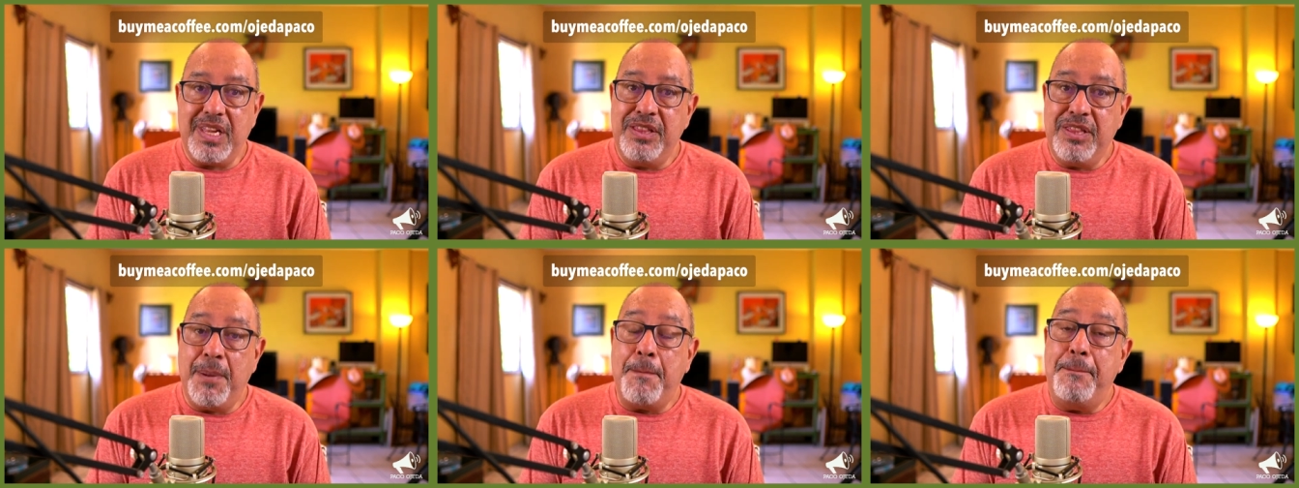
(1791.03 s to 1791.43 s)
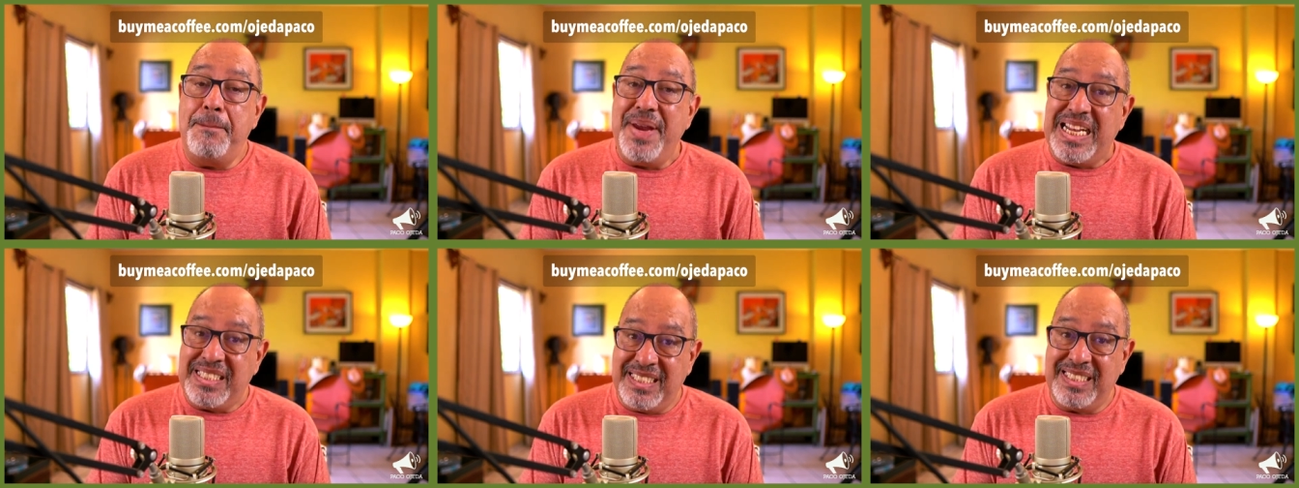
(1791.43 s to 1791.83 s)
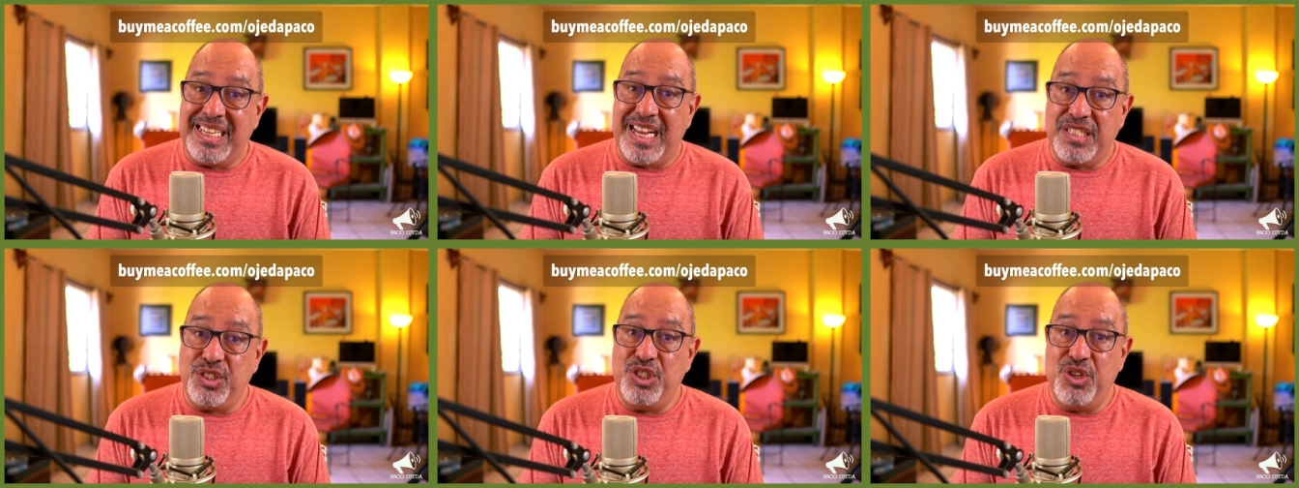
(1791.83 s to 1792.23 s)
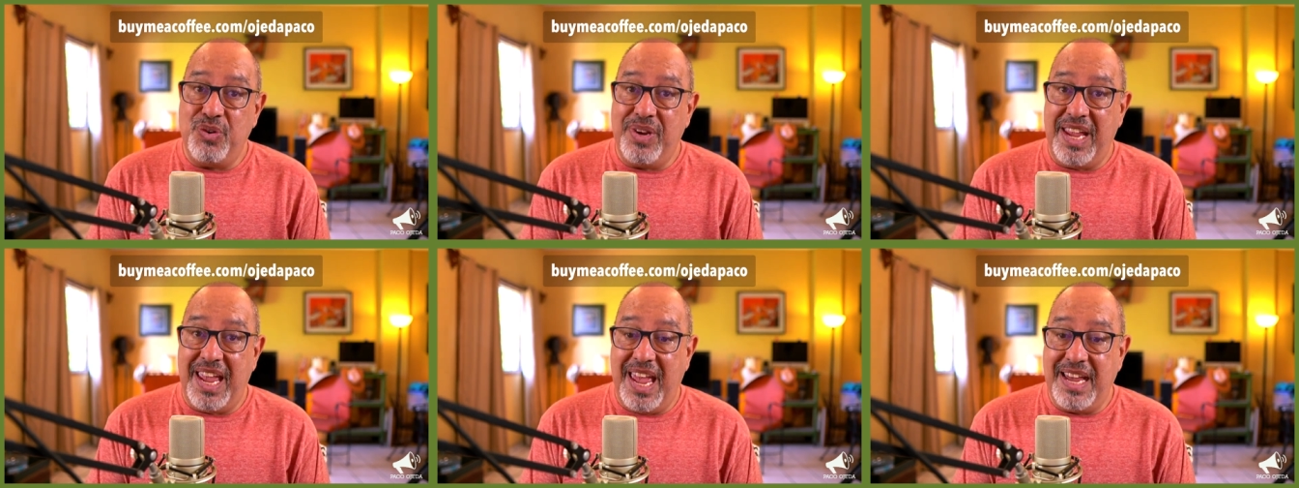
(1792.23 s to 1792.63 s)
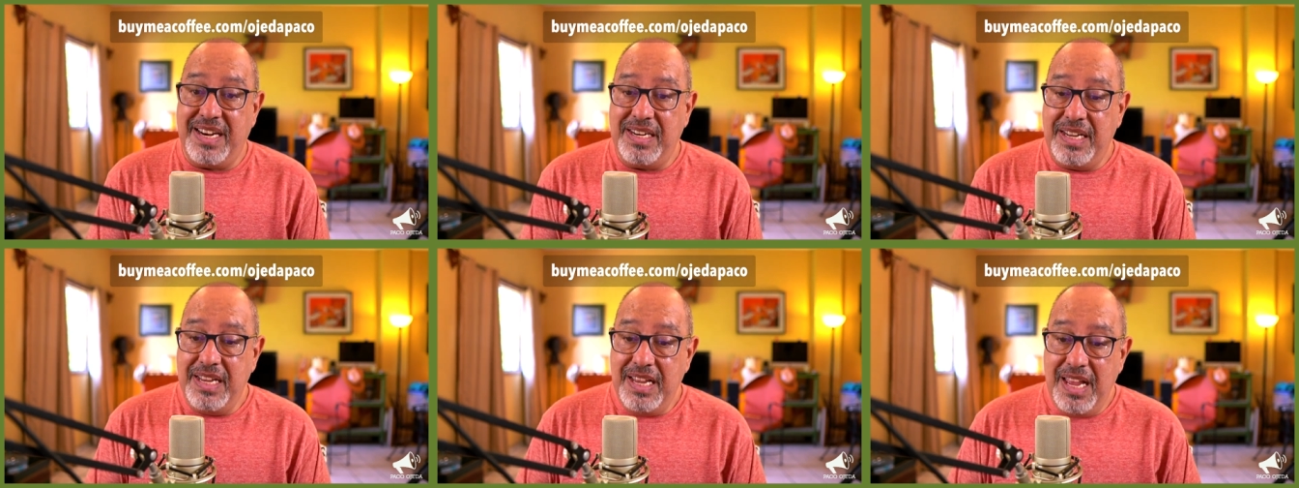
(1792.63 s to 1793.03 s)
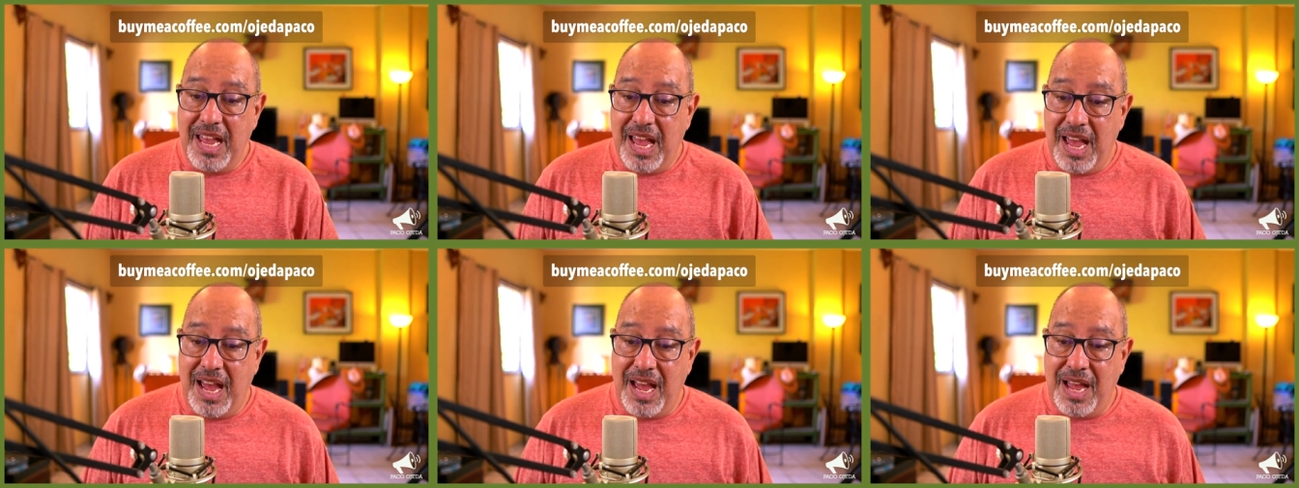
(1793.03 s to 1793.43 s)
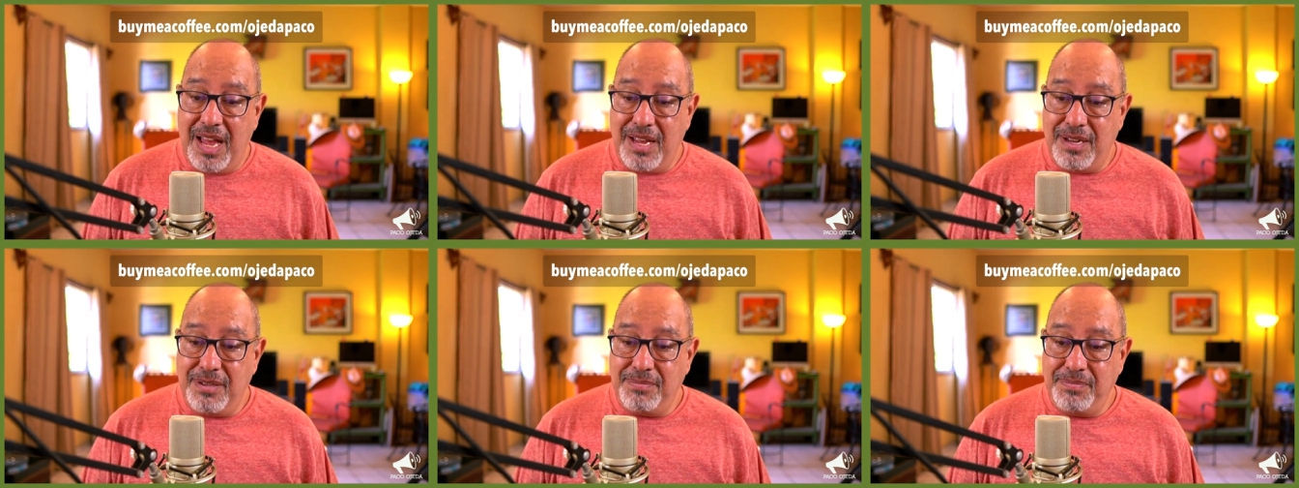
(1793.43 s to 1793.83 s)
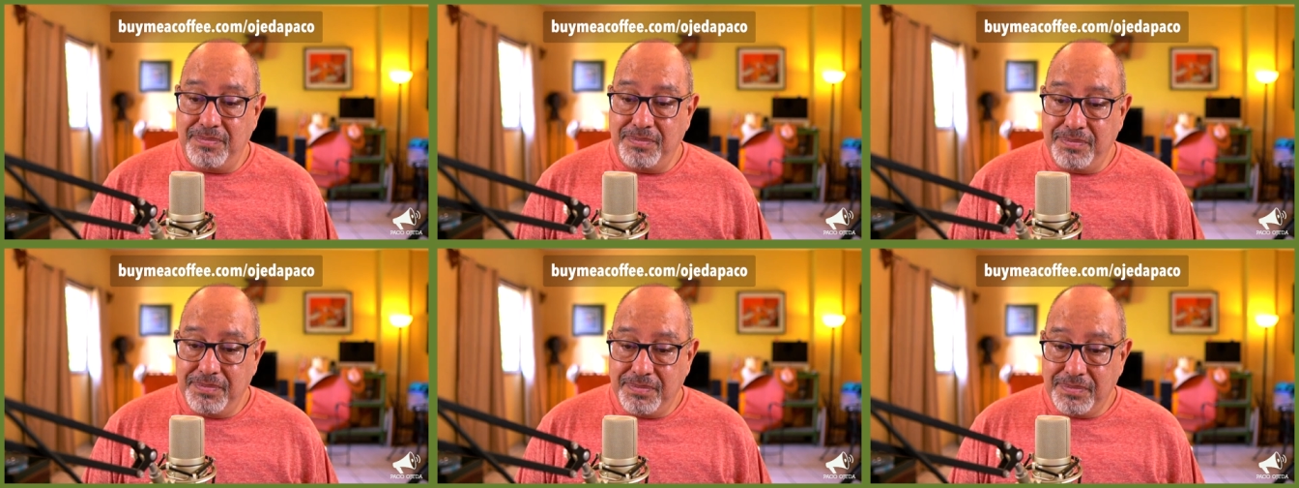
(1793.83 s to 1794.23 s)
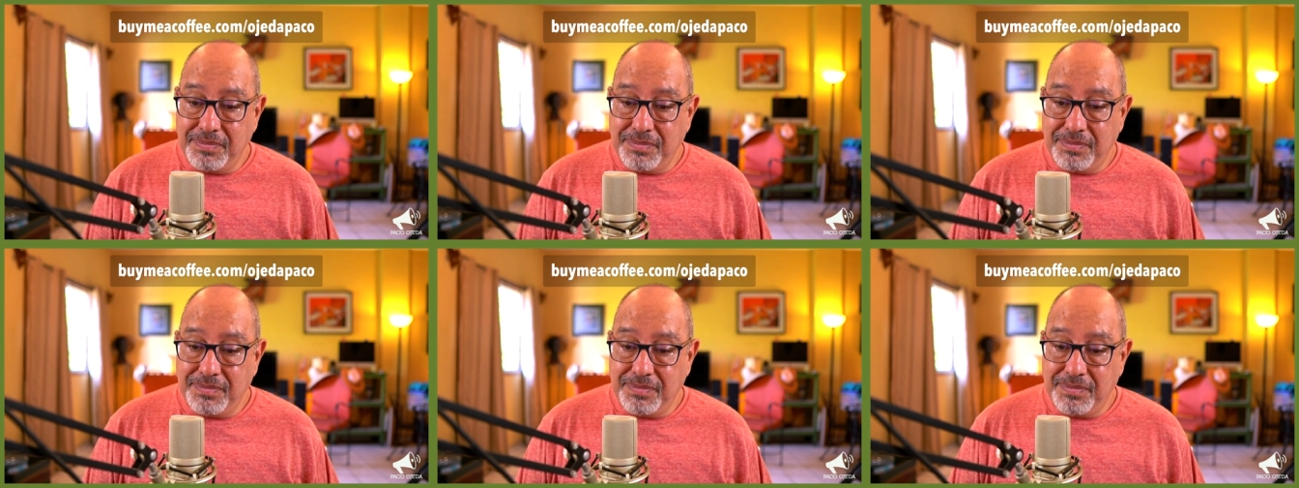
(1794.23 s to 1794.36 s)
the best as you can. Um,